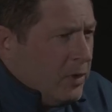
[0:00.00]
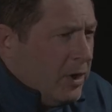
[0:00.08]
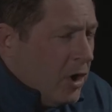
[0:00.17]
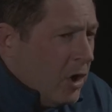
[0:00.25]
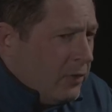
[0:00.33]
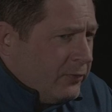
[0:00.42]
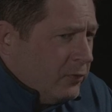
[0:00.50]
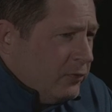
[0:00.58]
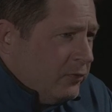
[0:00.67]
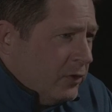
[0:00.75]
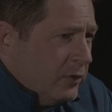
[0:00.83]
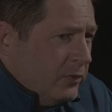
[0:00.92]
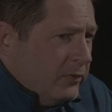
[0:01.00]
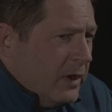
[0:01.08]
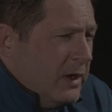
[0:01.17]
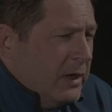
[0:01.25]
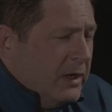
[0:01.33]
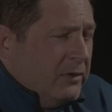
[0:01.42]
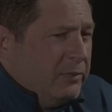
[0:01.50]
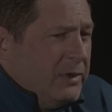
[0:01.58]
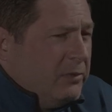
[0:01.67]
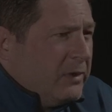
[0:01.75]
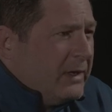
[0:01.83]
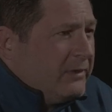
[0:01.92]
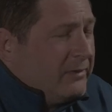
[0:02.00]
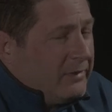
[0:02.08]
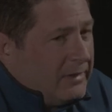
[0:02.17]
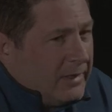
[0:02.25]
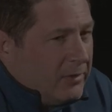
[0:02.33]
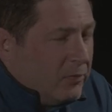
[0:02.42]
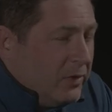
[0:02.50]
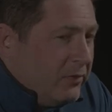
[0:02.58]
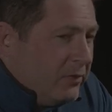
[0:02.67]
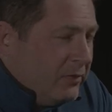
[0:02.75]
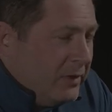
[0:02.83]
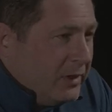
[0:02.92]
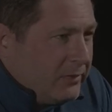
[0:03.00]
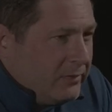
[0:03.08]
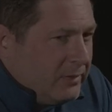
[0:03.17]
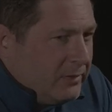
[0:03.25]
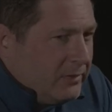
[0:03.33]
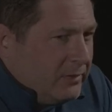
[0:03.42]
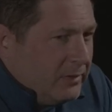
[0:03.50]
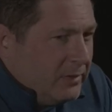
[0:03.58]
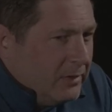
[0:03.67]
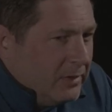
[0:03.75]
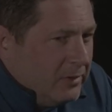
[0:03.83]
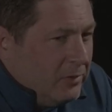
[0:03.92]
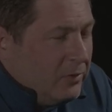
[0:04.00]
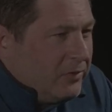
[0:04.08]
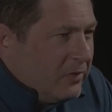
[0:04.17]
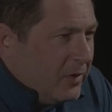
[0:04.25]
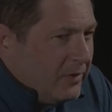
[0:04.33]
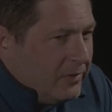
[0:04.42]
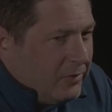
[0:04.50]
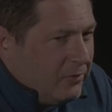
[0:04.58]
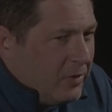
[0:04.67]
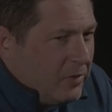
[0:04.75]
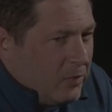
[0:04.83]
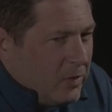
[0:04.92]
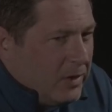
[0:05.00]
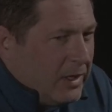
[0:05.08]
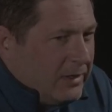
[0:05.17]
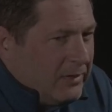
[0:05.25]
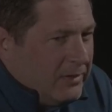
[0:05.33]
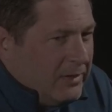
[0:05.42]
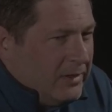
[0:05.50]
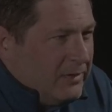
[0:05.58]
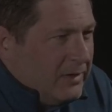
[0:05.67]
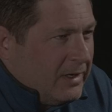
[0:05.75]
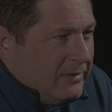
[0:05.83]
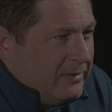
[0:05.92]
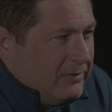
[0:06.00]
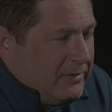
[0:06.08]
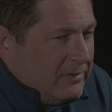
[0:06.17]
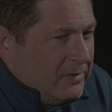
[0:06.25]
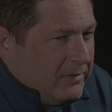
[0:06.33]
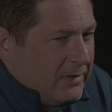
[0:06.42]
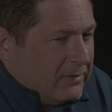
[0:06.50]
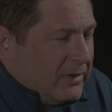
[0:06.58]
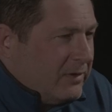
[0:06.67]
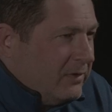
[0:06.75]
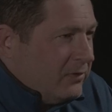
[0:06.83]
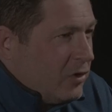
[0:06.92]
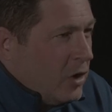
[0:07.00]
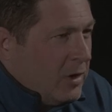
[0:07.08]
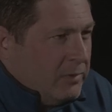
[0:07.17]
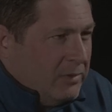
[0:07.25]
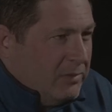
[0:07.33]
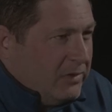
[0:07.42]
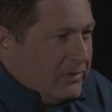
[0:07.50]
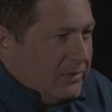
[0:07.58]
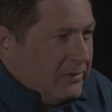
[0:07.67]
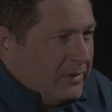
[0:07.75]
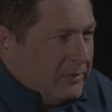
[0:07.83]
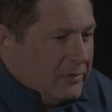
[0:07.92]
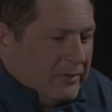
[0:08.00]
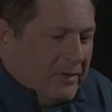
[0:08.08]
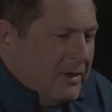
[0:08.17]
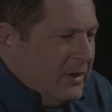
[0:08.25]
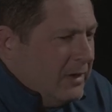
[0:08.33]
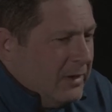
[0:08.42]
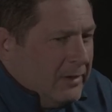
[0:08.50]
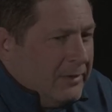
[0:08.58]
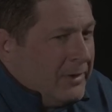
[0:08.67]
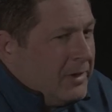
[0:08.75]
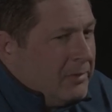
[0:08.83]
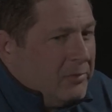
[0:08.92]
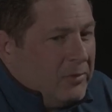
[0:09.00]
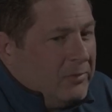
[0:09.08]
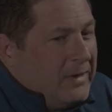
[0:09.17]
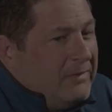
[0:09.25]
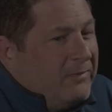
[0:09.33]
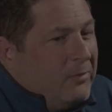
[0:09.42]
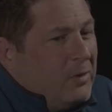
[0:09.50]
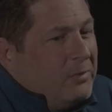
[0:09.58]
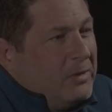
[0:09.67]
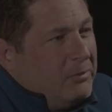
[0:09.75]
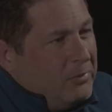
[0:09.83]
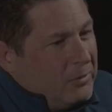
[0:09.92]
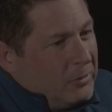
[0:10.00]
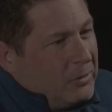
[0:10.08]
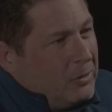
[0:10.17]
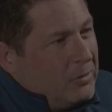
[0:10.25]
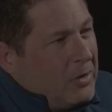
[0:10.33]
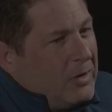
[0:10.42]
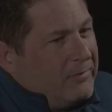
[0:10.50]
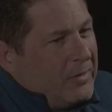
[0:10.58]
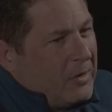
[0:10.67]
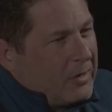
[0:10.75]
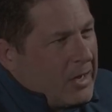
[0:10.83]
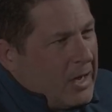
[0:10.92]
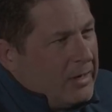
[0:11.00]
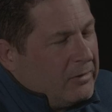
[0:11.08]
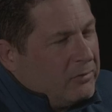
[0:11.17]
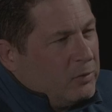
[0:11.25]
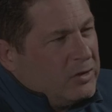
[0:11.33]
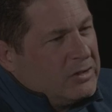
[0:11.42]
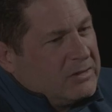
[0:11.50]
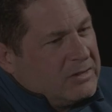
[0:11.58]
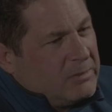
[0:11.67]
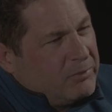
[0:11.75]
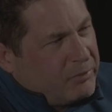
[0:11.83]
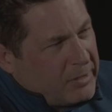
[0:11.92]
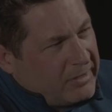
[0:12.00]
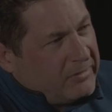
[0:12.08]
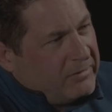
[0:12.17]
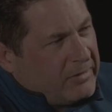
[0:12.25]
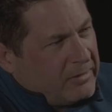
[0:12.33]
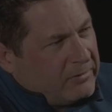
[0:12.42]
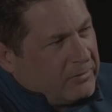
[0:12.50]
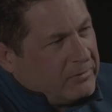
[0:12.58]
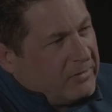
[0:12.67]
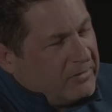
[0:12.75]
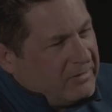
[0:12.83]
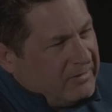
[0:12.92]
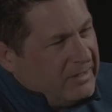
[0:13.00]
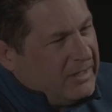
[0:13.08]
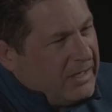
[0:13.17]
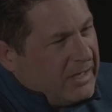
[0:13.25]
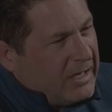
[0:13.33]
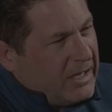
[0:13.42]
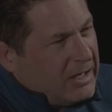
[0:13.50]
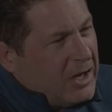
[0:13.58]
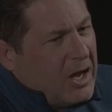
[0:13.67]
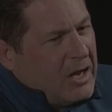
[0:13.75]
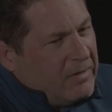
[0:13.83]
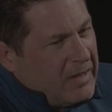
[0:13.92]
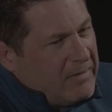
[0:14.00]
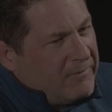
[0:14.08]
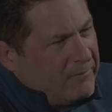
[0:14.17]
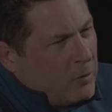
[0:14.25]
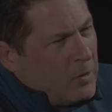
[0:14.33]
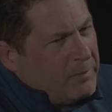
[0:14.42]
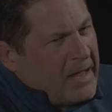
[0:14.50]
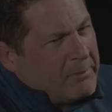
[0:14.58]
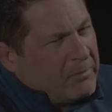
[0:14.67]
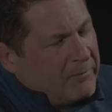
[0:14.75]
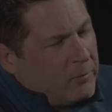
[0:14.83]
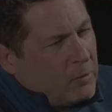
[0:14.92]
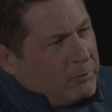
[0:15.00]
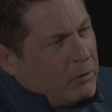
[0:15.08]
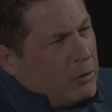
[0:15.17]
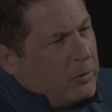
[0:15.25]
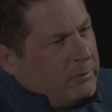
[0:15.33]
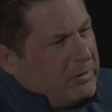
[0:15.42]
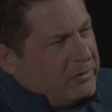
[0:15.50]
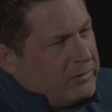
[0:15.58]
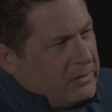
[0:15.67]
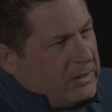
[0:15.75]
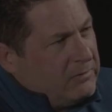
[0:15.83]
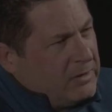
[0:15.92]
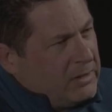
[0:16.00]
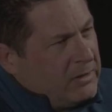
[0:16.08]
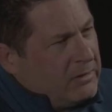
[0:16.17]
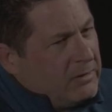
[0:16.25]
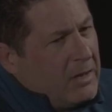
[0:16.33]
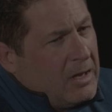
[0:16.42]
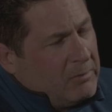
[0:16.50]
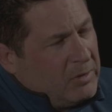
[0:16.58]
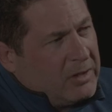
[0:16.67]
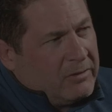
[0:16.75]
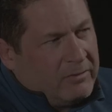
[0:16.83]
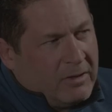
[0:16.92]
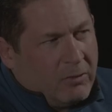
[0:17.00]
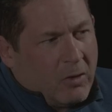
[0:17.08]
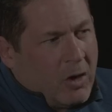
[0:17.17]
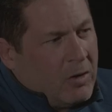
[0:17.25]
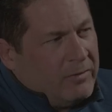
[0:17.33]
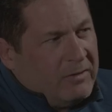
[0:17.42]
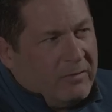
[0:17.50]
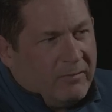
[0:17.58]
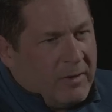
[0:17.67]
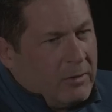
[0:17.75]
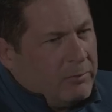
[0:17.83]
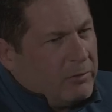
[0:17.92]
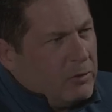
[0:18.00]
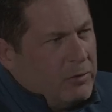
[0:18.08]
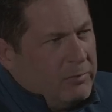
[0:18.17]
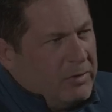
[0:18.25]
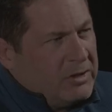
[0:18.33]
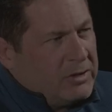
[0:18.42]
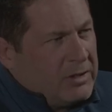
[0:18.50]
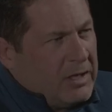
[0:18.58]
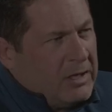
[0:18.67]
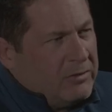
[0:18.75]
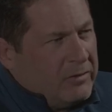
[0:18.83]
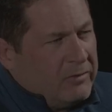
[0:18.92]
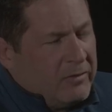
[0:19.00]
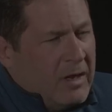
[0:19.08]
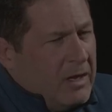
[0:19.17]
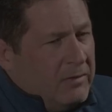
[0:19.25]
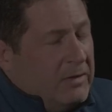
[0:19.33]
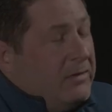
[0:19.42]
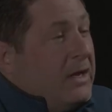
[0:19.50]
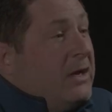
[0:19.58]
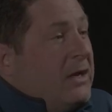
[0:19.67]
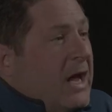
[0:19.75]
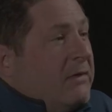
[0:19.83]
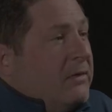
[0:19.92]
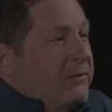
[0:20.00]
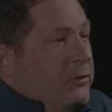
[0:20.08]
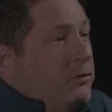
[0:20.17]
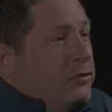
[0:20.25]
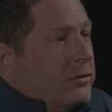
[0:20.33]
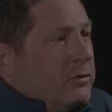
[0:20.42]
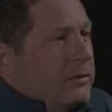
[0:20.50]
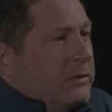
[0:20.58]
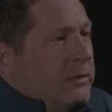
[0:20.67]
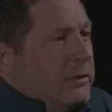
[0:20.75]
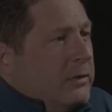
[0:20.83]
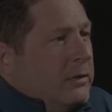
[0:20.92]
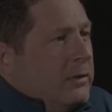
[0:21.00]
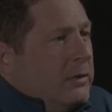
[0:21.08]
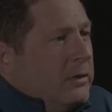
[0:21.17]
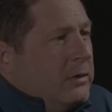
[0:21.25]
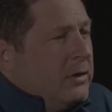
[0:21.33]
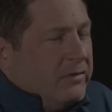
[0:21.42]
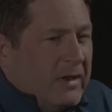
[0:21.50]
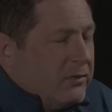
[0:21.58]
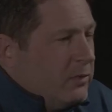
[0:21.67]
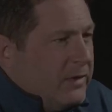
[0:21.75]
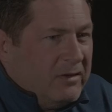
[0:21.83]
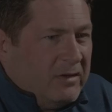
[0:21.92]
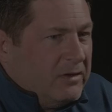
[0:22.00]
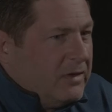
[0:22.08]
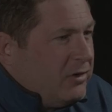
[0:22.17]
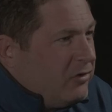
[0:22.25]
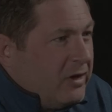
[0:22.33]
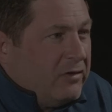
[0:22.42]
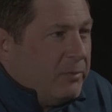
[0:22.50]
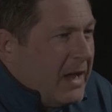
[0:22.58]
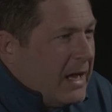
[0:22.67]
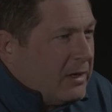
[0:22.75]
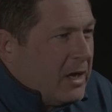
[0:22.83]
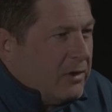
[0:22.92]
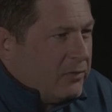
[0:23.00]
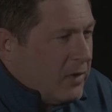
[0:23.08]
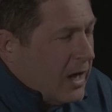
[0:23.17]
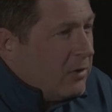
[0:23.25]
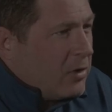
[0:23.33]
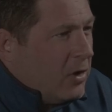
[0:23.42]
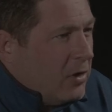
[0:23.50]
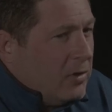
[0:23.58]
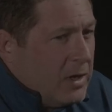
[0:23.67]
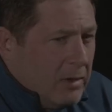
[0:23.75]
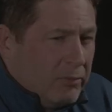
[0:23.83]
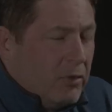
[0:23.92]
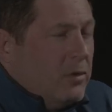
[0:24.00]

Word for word: but what it also shows is people like to say like Richard Nixon, you know, started the drug war like in in the 1970s. That's like this common misconception. Nah, bro, they formed the Bureau of Narcotics, which is the predecessor to the DEA. They formed that before prohibition even ended because there were all these failed prohibition agents that they didn't have a future because what they did. They chased bad guys for alcohol.